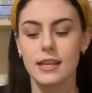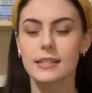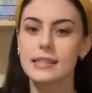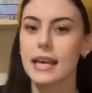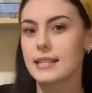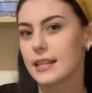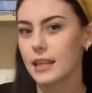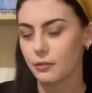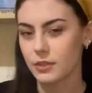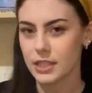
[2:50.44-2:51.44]

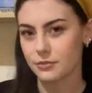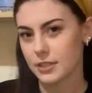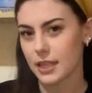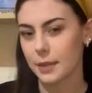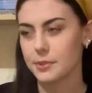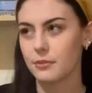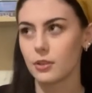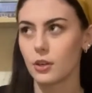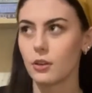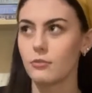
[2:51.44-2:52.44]
settling for different types of
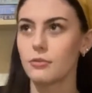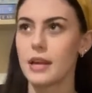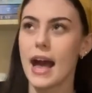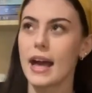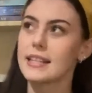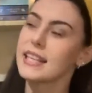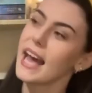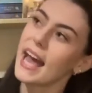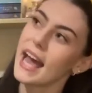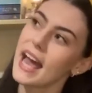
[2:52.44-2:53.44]
love, and
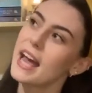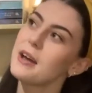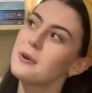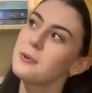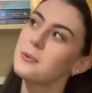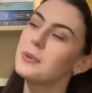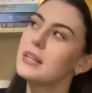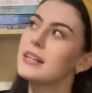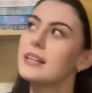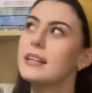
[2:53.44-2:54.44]

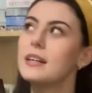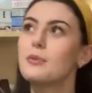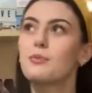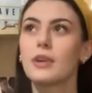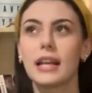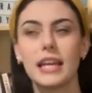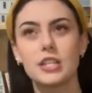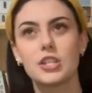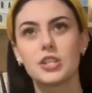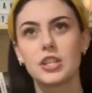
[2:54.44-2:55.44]
how
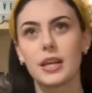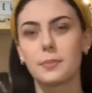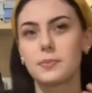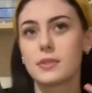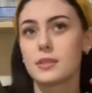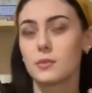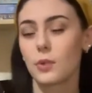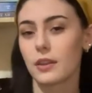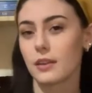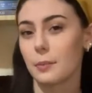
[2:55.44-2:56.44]
relationships,
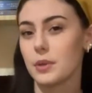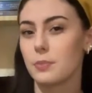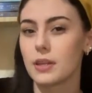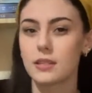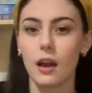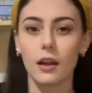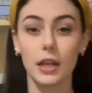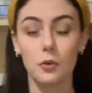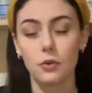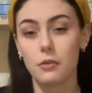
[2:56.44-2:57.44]
whether that be
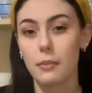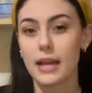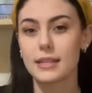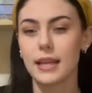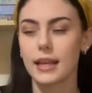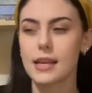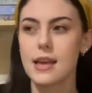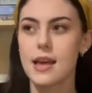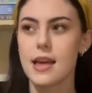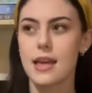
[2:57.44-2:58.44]
platonic or romantic,
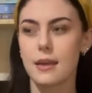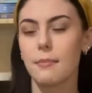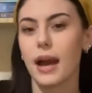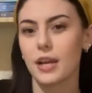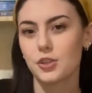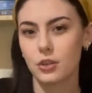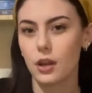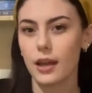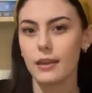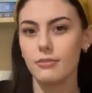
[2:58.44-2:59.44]
impact your
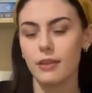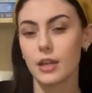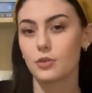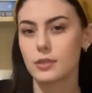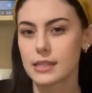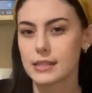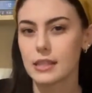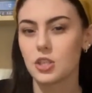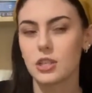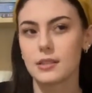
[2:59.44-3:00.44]
life and your
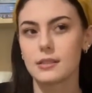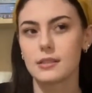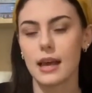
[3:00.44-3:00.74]
decisions